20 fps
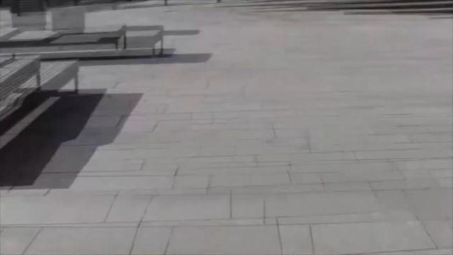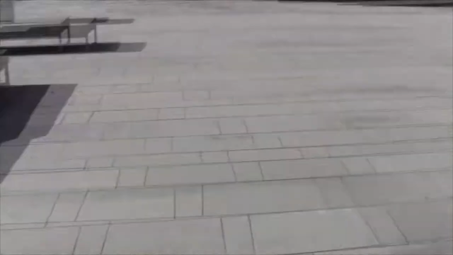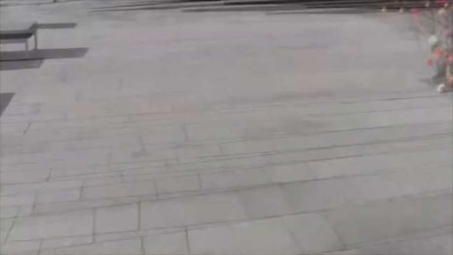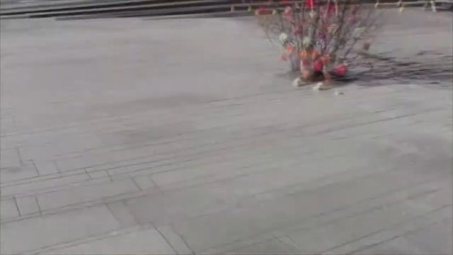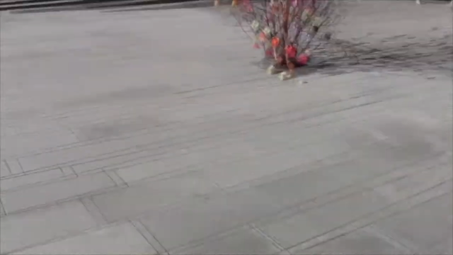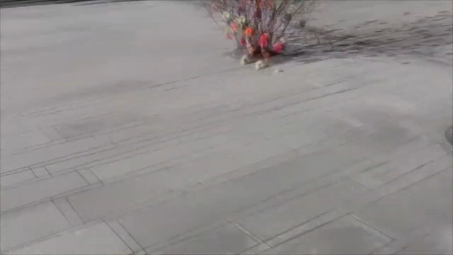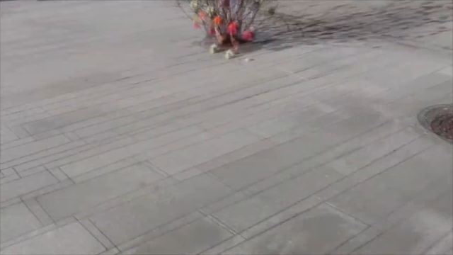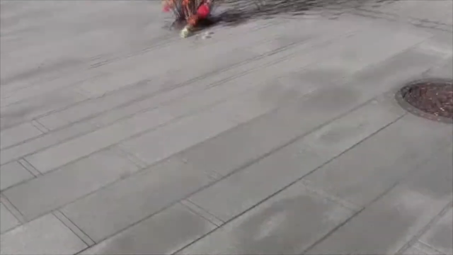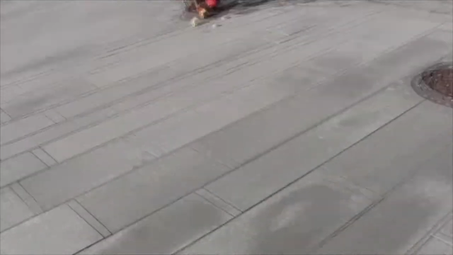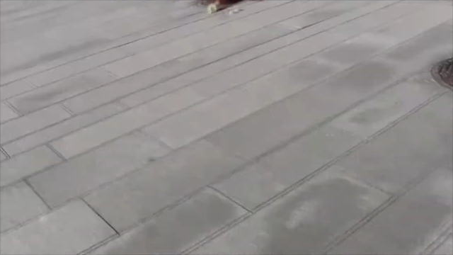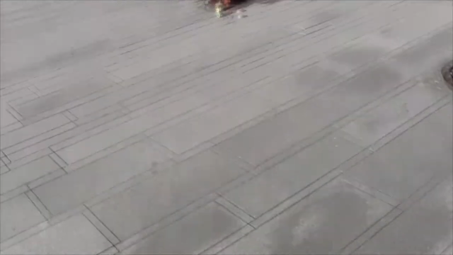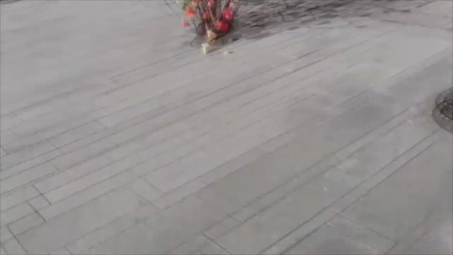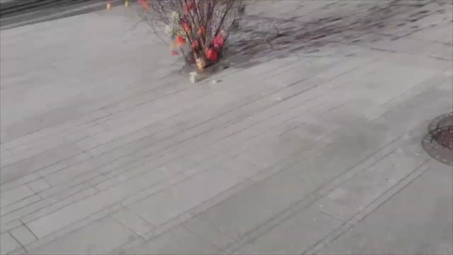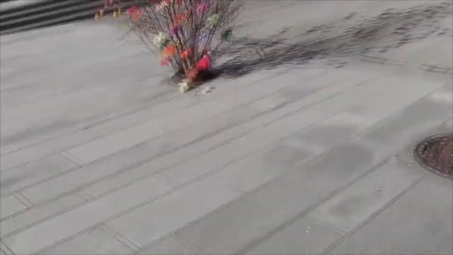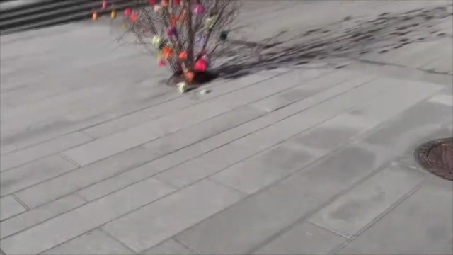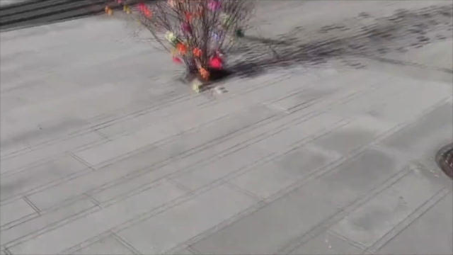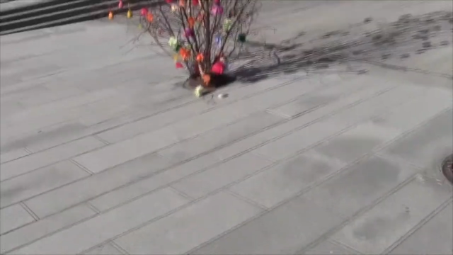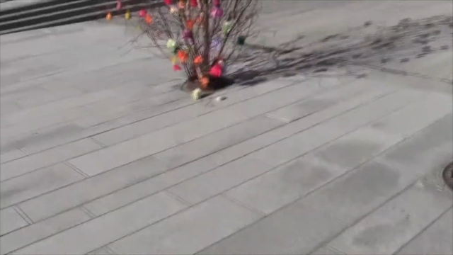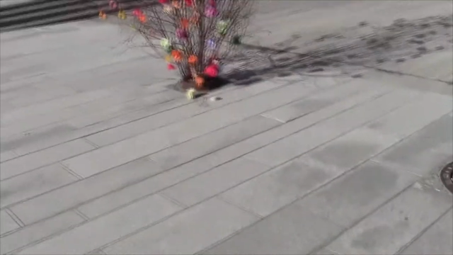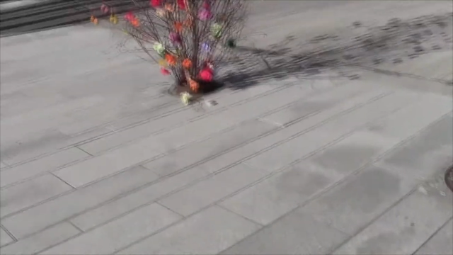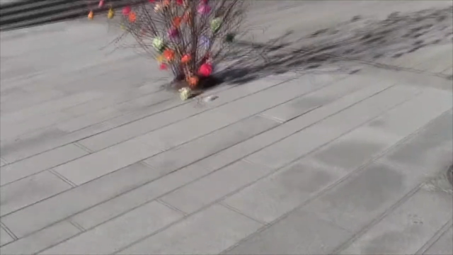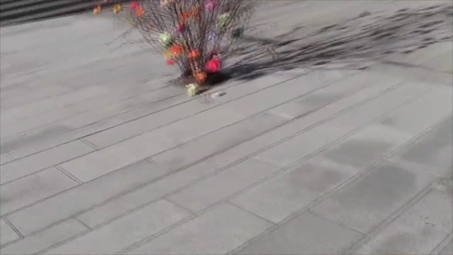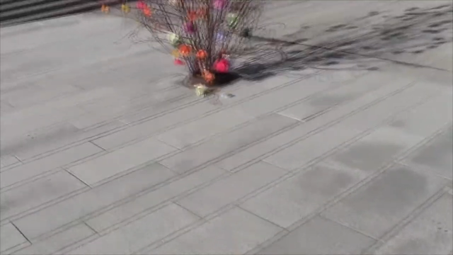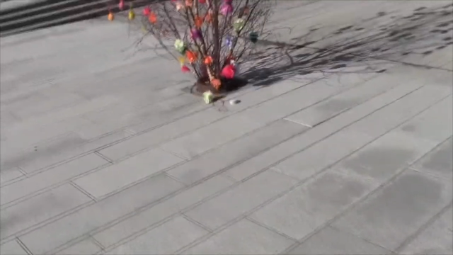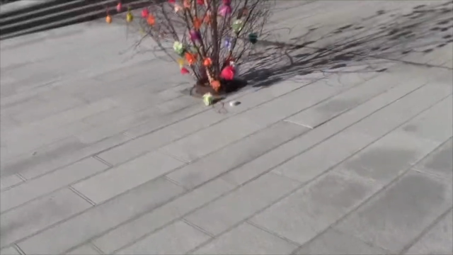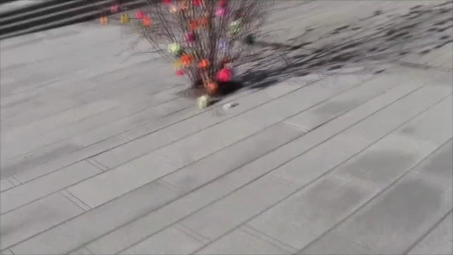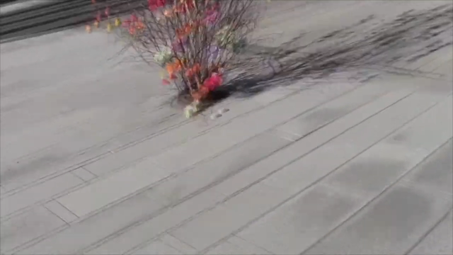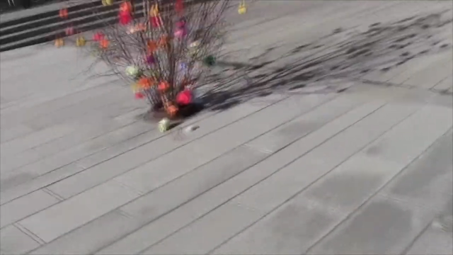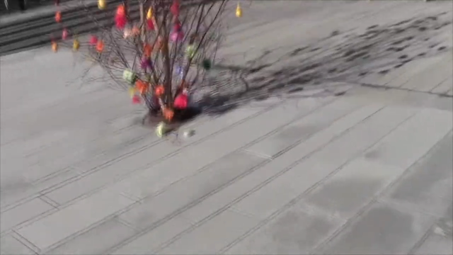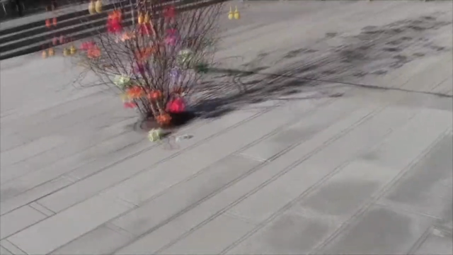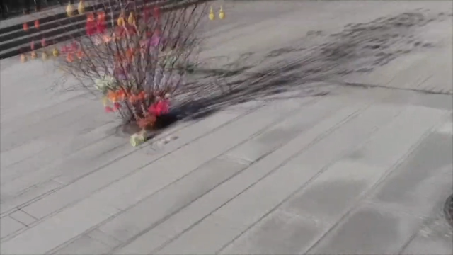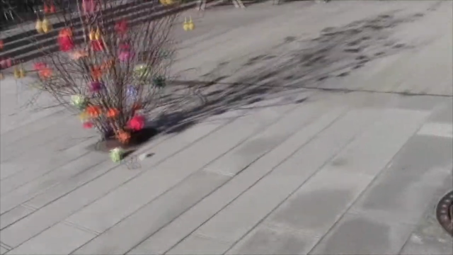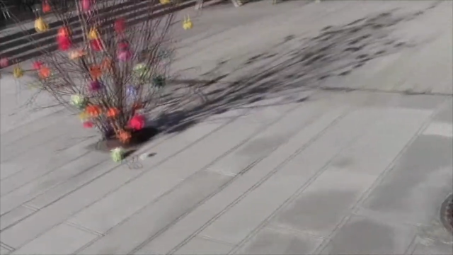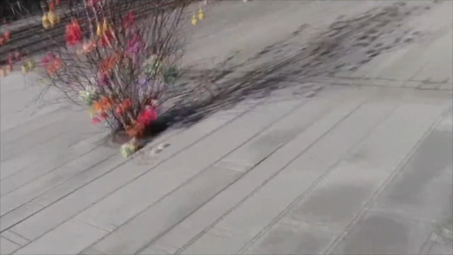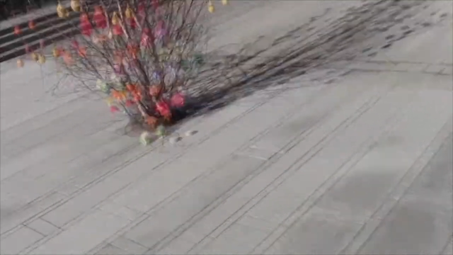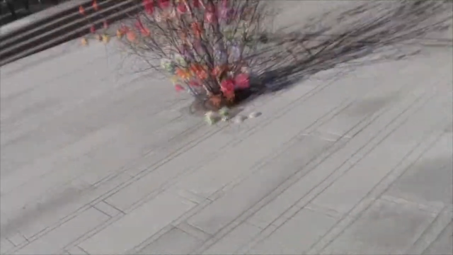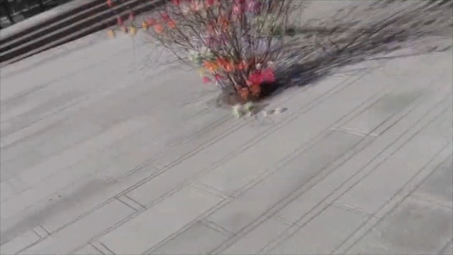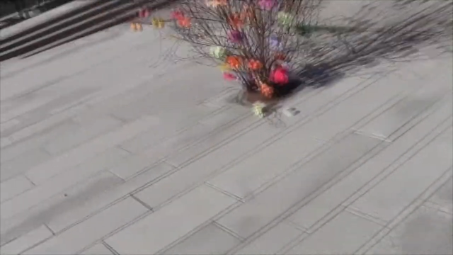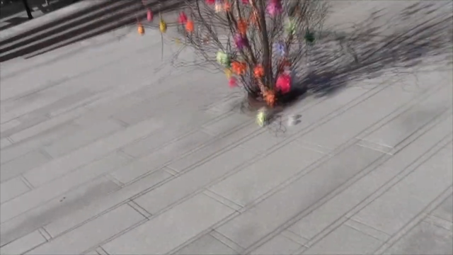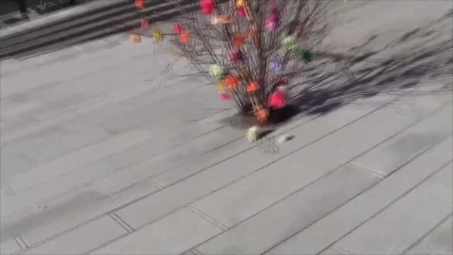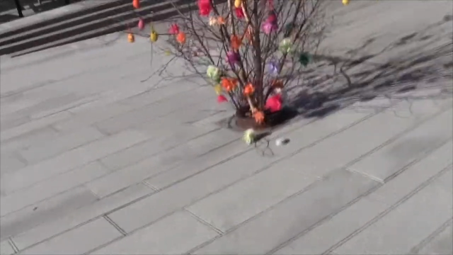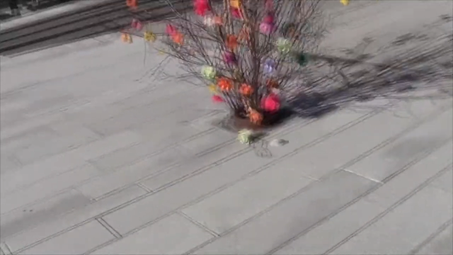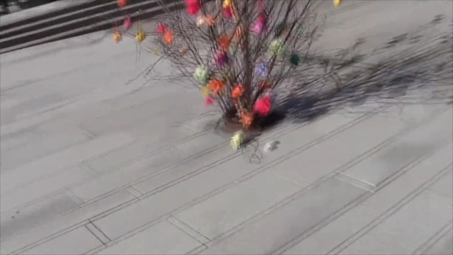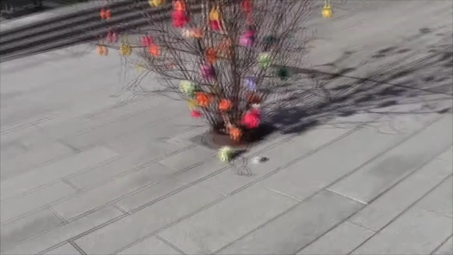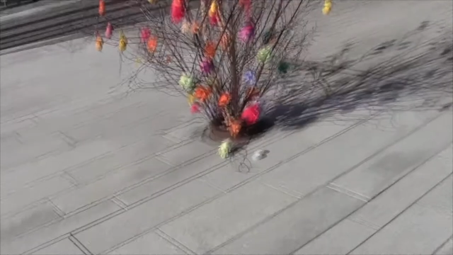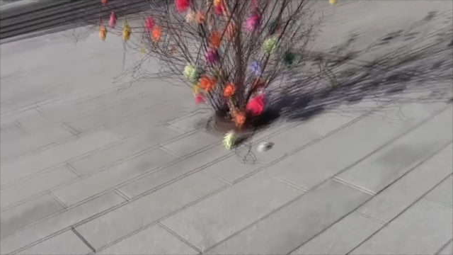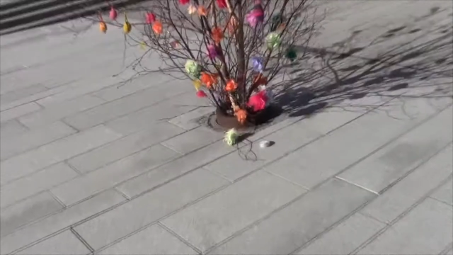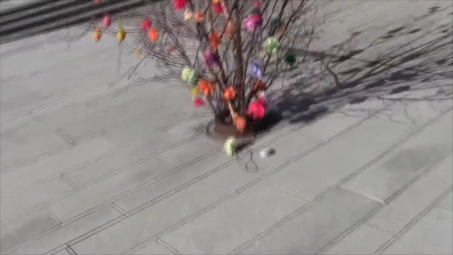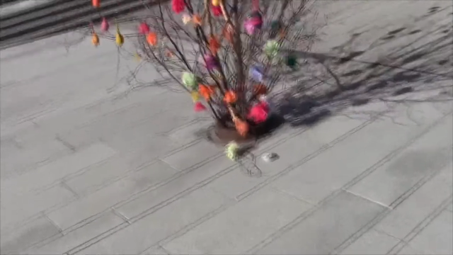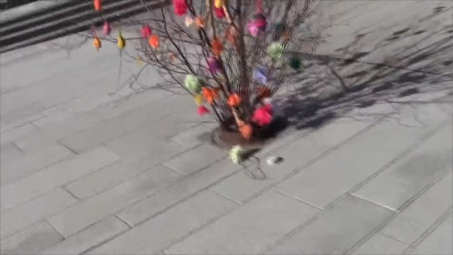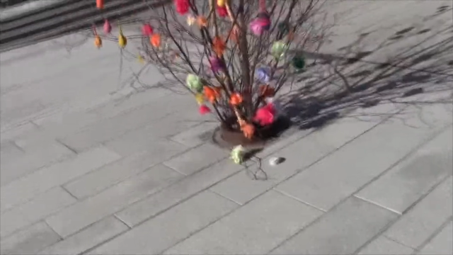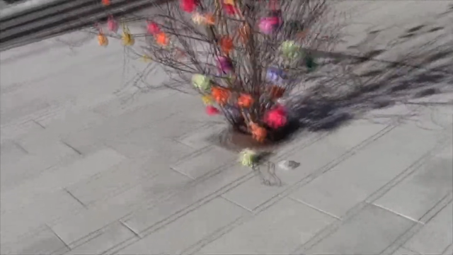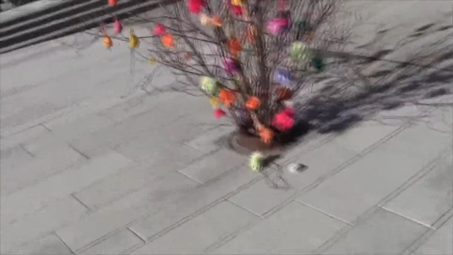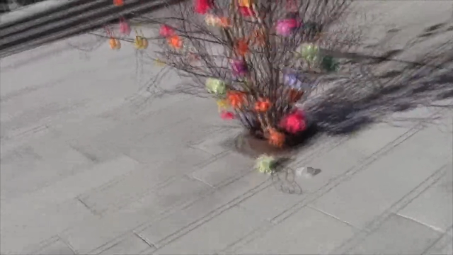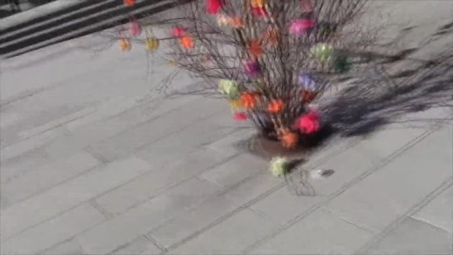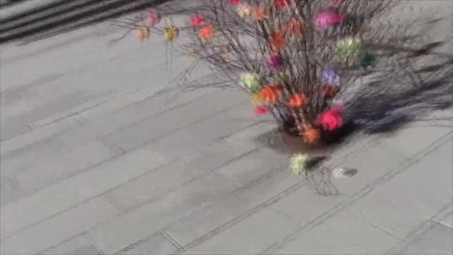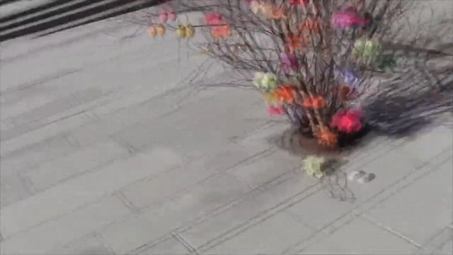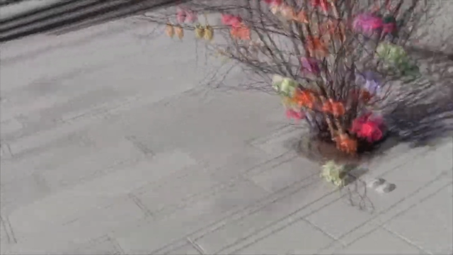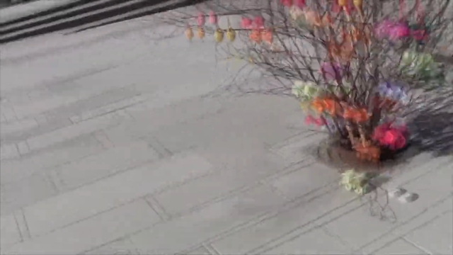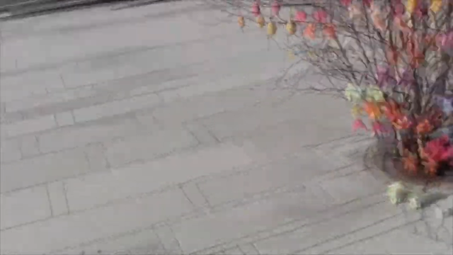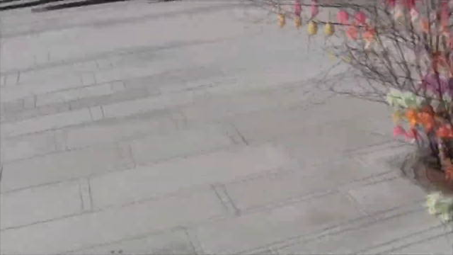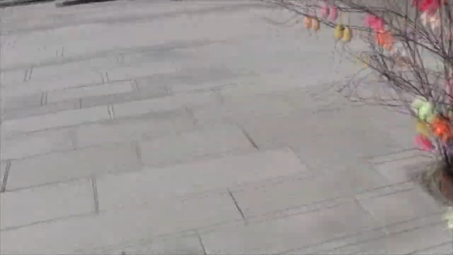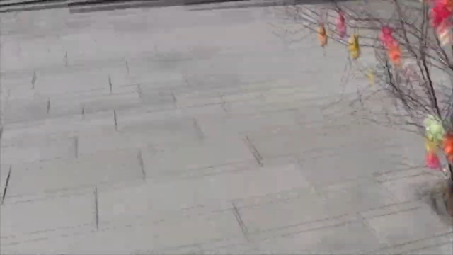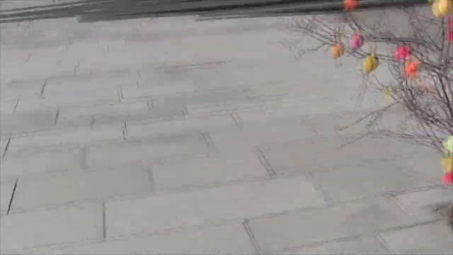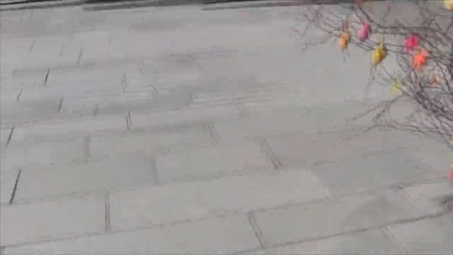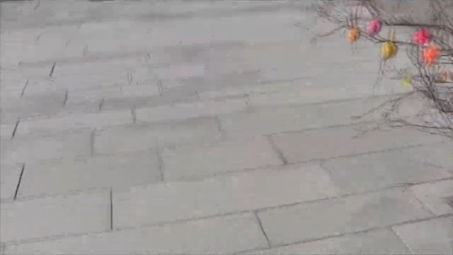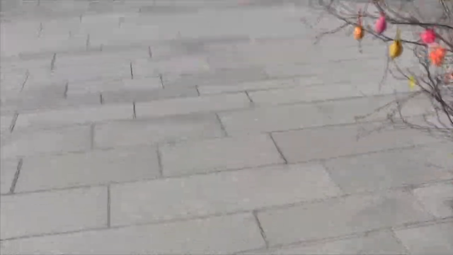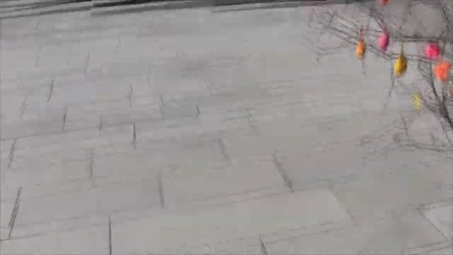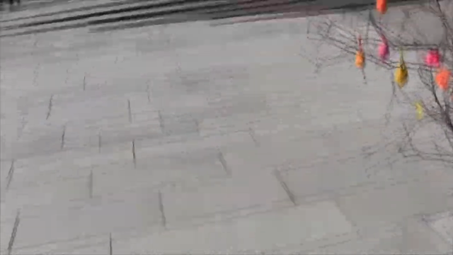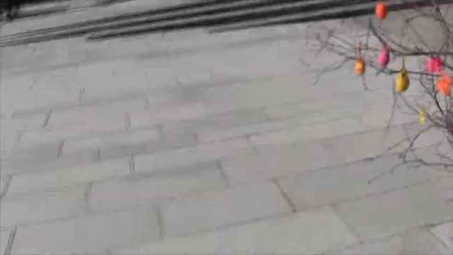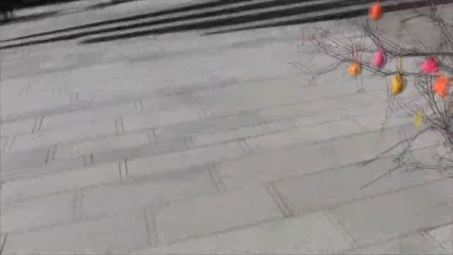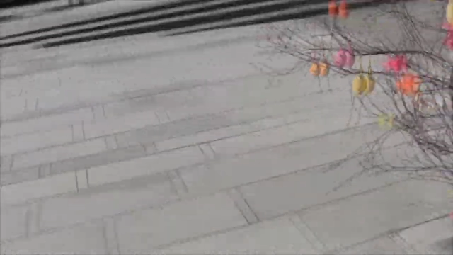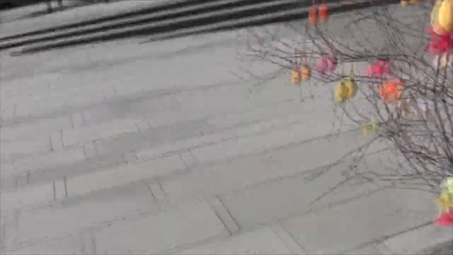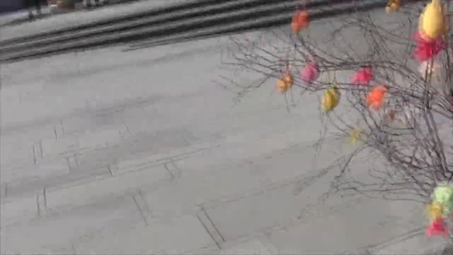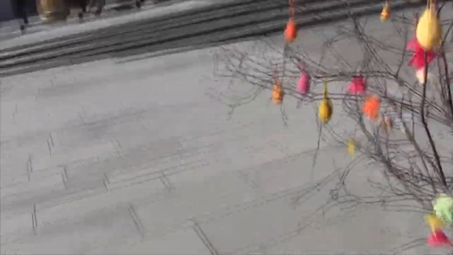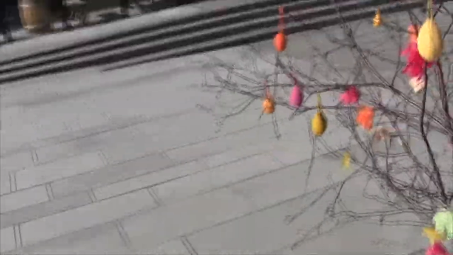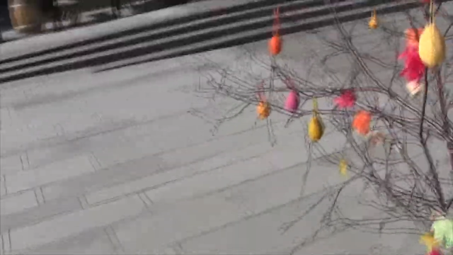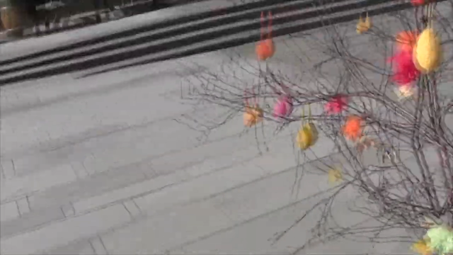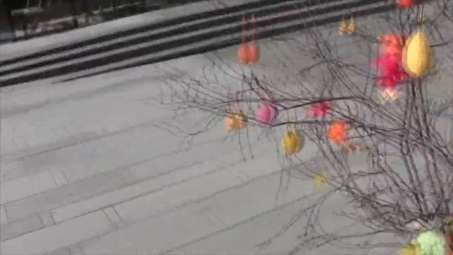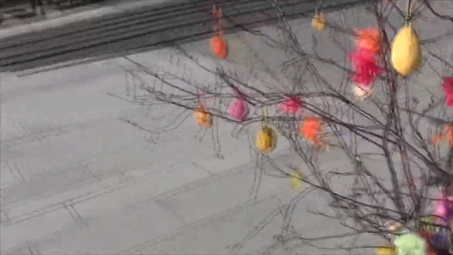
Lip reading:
[unreadable: no face in view]